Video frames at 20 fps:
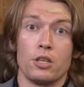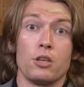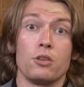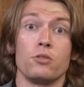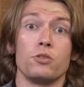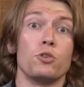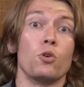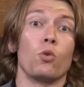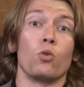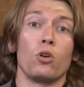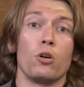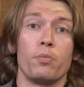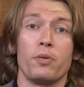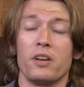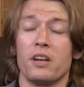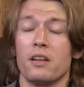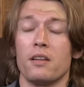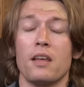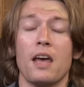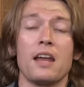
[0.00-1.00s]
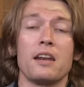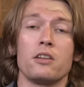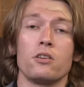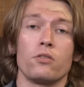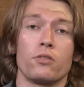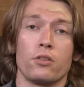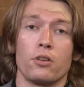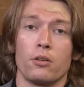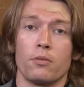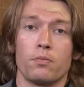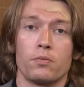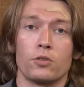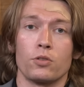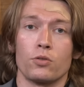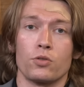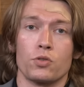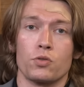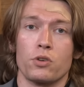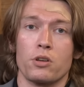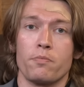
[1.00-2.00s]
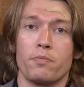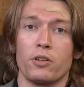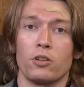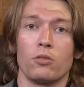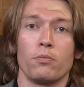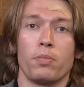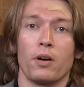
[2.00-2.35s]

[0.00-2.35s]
Europe and any other country built